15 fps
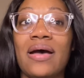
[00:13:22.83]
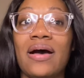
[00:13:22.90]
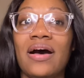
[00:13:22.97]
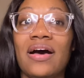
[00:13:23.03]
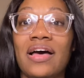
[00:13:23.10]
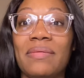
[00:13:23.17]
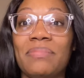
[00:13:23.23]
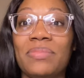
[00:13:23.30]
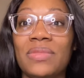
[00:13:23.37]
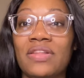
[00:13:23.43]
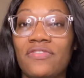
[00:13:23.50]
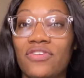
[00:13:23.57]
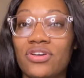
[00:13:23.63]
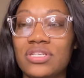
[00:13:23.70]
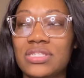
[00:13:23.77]
Um, the
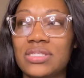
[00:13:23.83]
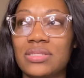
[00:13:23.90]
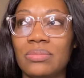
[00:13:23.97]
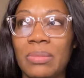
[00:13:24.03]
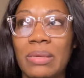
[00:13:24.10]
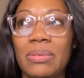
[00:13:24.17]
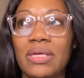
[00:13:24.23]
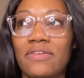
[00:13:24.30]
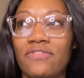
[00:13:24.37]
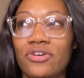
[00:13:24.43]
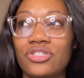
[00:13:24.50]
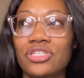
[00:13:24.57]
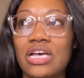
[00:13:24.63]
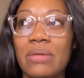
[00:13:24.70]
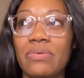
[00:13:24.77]
first, maybe a
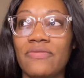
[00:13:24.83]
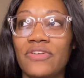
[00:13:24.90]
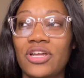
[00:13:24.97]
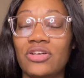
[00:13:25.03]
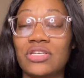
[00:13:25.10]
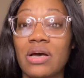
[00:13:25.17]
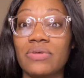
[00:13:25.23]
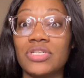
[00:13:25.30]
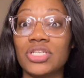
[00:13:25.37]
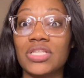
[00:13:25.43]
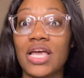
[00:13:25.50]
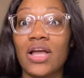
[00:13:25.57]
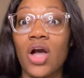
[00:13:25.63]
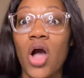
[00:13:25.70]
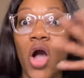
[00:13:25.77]
first couple videos, I was just
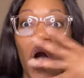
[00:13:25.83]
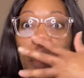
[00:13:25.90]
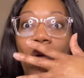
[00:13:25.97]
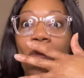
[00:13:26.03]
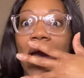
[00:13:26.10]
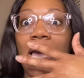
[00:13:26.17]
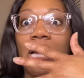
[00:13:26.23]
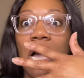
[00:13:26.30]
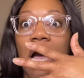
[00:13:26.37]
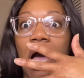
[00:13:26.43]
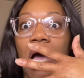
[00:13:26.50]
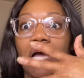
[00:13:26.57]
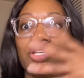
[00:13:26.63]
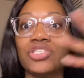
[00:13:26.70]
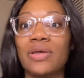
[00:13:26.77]
like, oh my
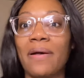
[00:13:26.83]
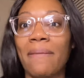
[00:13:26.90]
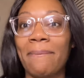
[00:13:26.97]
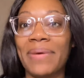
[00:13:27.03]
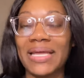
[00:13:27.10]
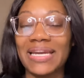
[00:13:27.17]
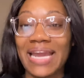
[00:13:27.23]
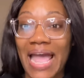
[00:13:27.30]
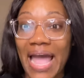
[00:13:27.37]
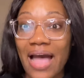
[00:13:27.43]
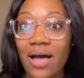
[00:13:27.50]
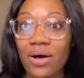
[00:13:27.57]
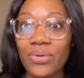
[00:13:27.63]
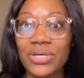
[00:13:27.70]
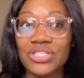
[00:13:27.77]
gosh. But
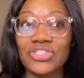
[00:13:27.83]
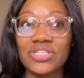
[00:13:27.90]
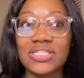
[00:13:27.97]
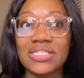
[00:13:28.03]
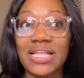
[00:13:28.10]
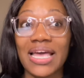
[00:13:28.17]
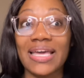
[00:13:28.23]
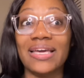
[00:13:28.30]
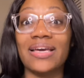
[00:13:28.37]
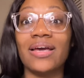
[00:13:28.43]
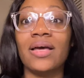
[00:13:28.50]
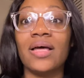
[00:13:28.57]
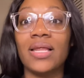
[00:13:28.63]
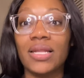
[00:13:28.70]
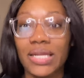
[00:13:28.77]
now it's just like,
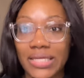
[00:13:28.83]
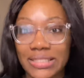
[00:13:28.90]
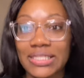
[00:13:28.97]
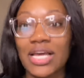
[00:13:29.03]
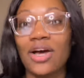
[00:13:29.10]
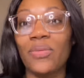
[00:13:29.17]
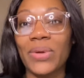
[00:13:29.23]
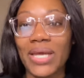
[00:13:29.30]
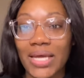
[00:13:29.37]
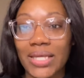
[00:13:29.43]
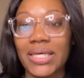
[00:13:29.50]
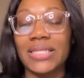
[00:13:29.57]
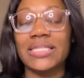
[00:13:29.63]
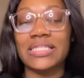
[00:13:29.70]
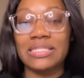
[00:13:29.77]
let's go. We got to
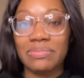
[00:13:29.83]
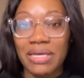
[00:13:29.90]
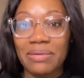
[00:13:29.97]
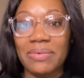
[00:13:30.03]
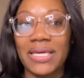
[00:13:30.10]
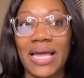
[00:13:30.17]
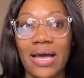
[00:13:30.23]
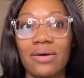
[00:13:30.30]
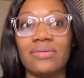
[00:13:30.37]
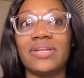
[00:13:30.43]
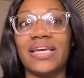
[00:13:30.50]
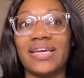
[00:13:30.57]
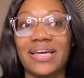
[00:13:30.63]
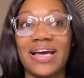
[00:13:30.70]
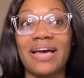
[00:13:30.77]
get this baby out.
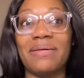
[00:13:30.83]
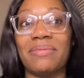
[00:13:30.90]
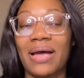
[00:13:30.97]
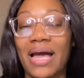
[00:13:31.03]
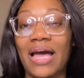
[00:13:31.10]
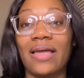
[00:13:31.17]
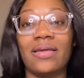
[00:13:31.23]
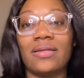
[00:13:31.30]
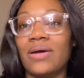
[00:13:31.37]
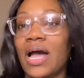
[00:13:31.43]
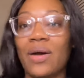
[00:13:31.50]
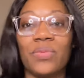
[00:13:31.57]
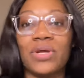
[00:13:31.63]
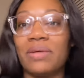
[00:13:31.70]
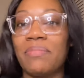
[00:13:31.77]
Like I'm, I, I
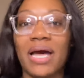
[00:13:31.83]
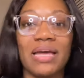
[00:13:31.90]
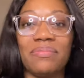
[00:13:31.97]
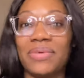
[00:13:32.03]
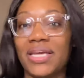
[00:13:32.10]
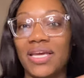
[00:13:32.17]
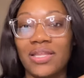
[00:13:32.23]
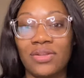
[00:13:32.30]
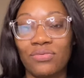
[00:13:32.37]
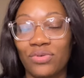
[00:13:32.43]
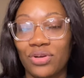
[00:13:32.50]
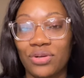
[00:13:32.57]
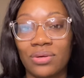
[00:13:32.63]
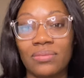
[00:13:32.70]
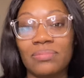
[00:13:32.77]
wouldn't mind being in the
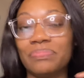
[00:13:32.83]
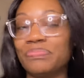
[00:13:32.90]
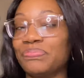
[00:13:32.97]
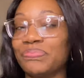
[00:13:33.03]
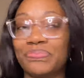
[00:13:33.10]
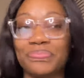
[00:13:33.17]
room